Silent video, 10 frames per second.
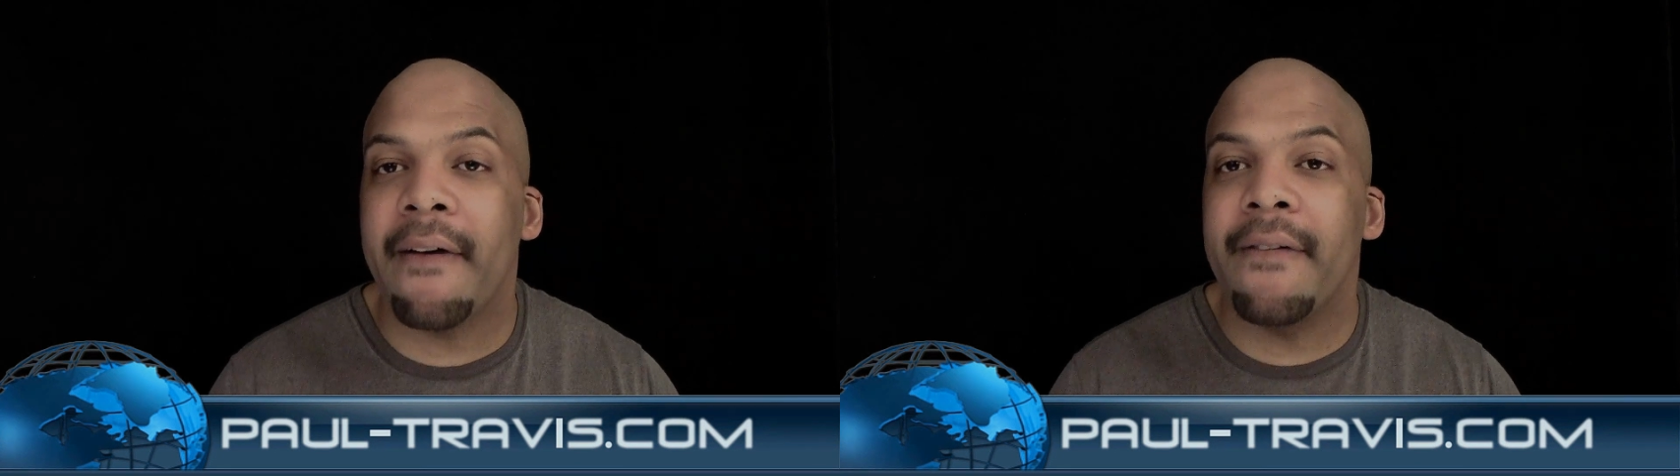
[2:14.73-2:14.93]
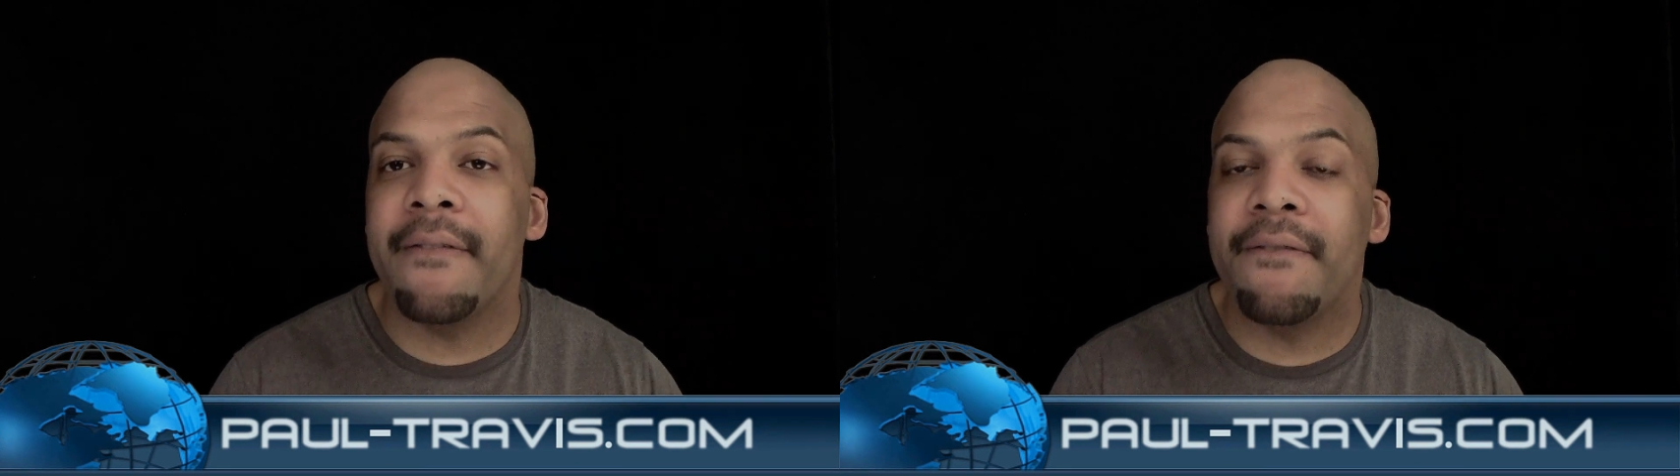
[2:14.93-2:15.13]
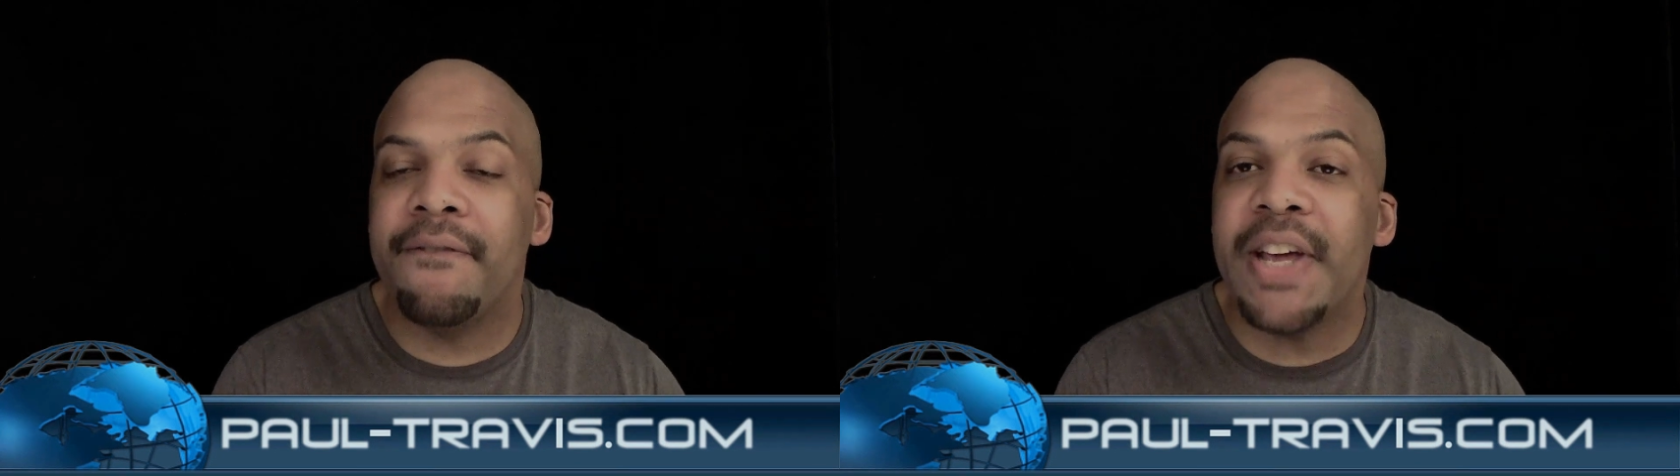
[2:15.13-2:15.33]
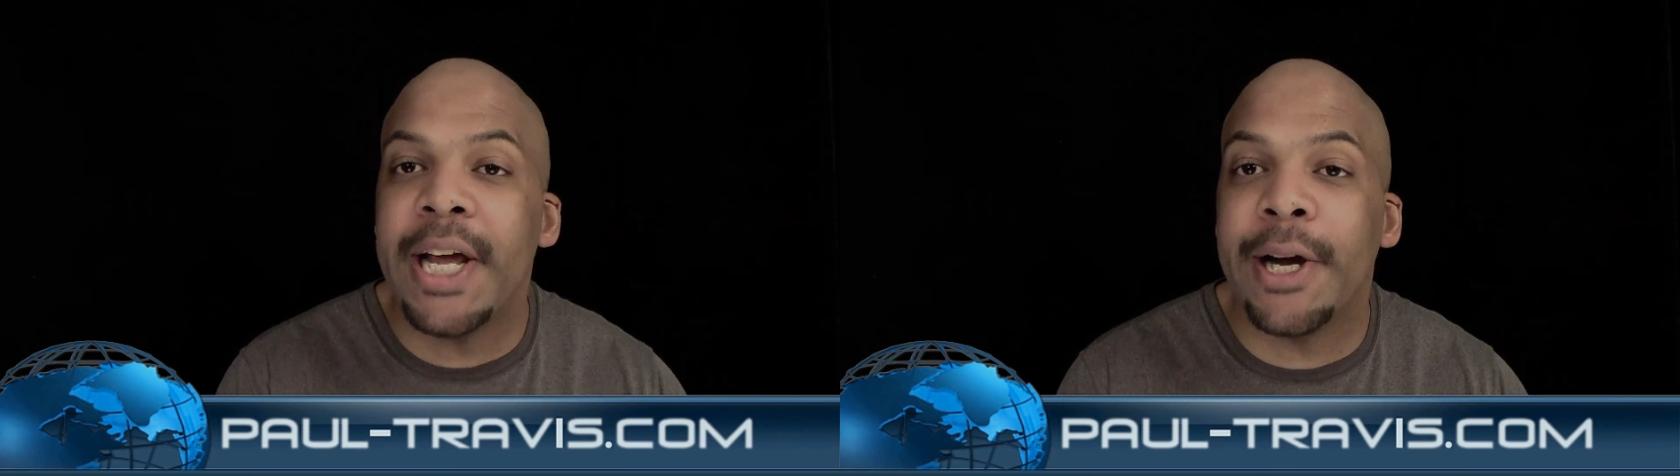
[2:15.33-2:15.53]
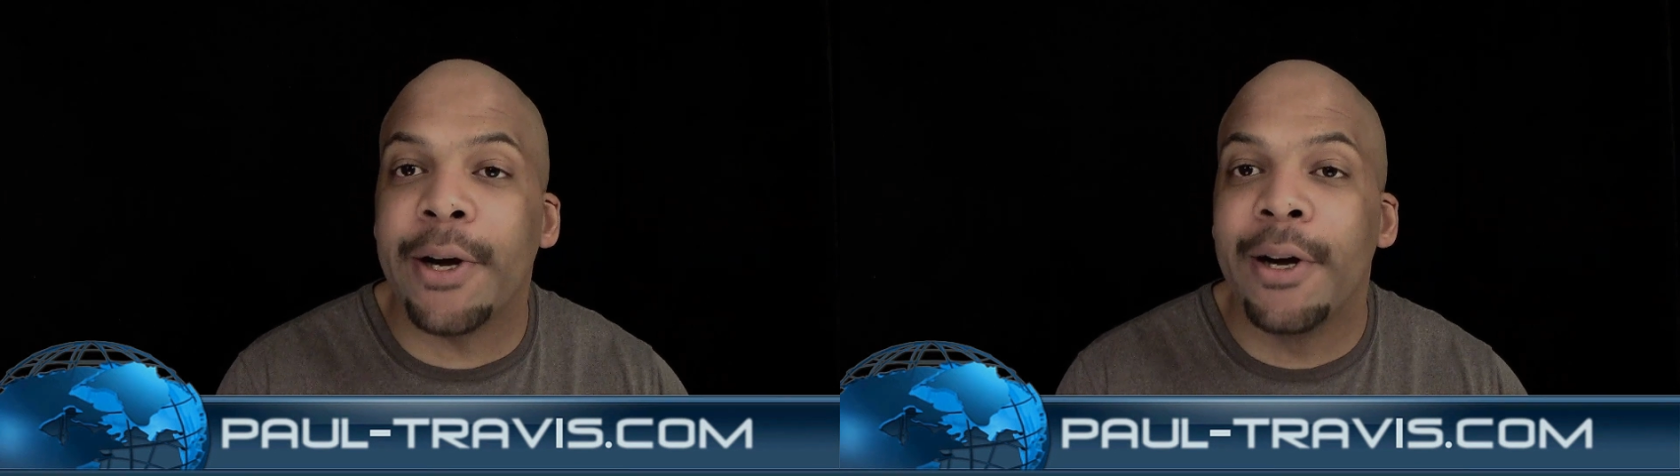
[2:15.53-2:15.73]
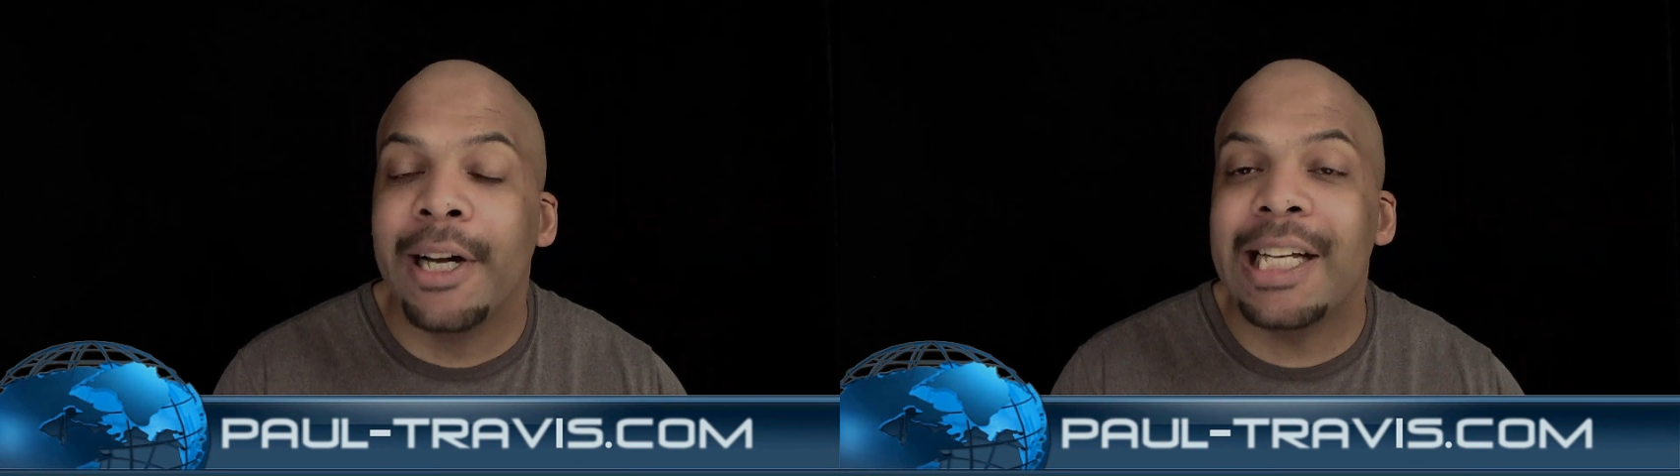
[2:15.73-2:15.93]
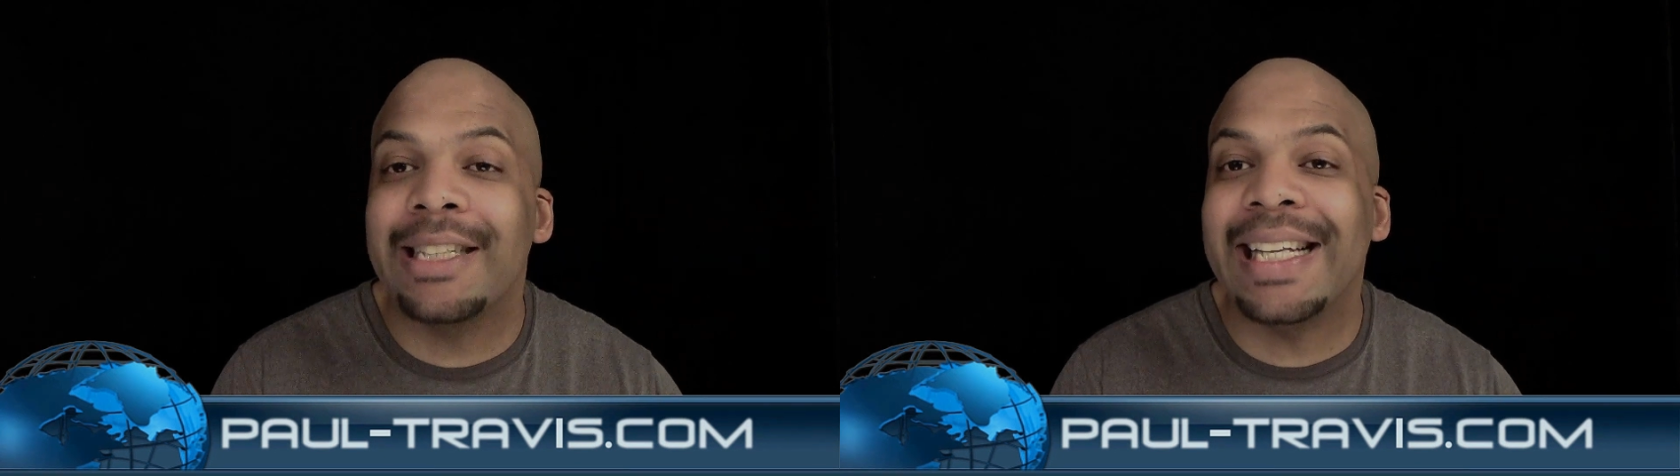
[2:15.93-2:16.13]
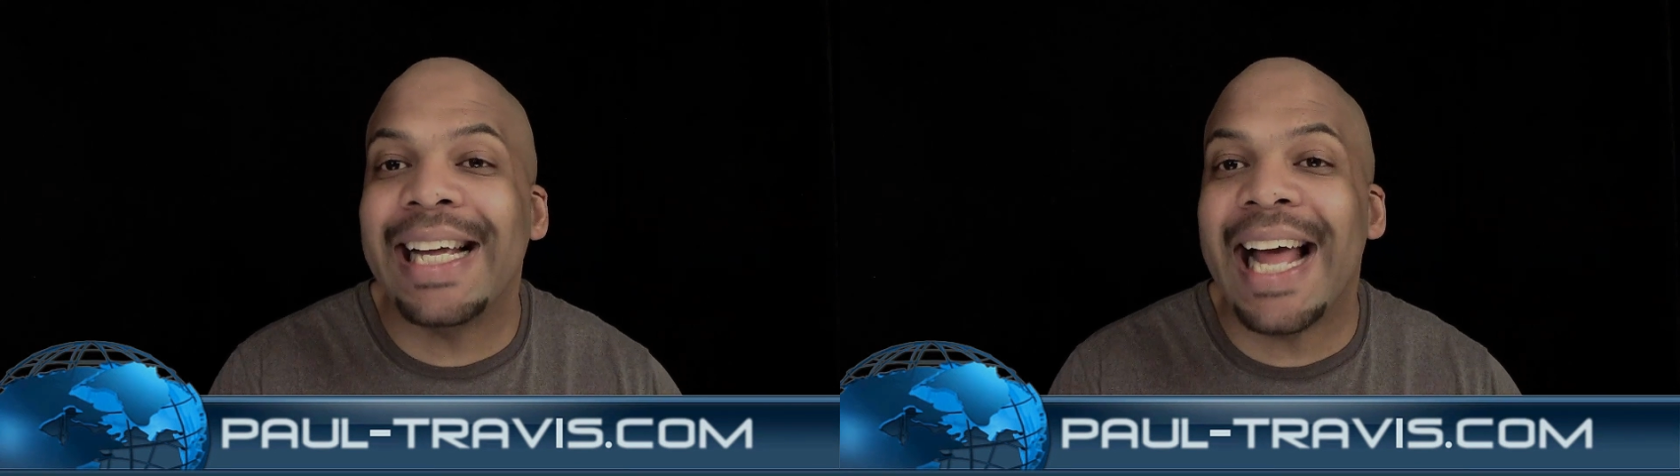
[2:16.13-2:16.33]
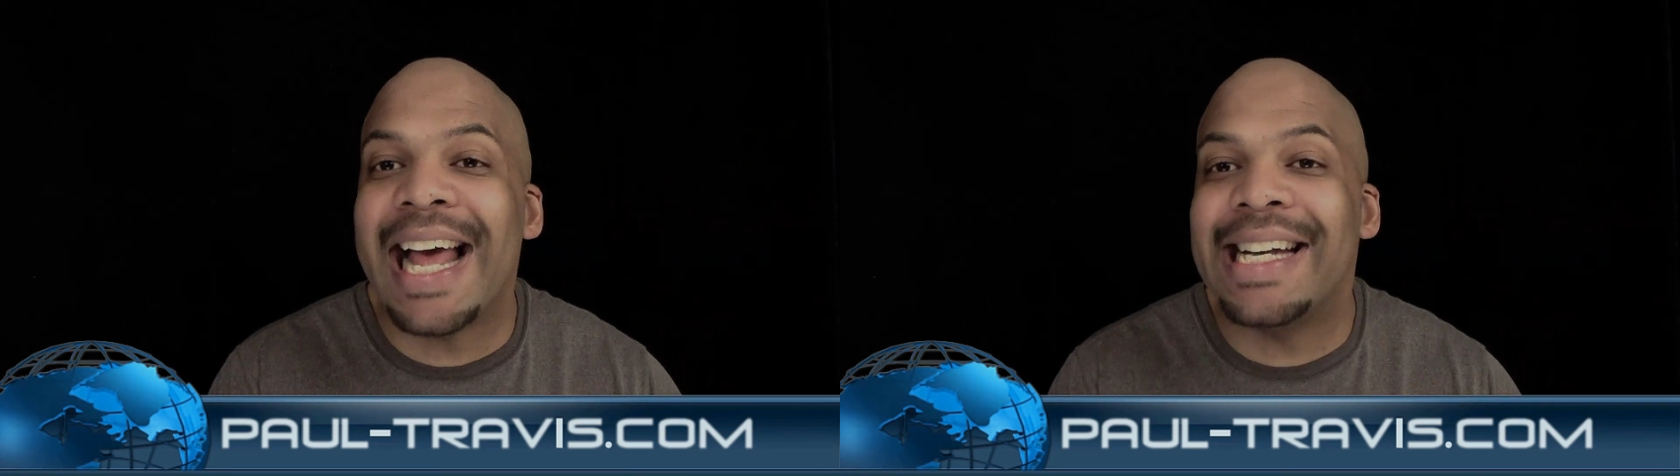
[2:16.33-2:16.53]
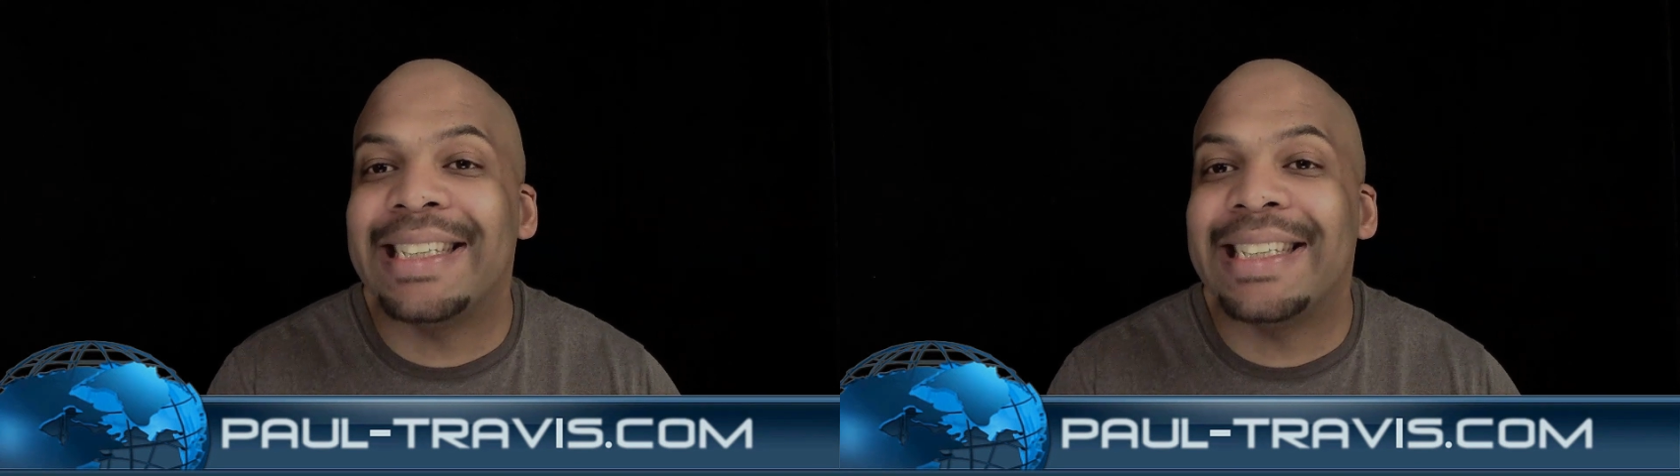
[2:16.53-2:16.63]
fear is the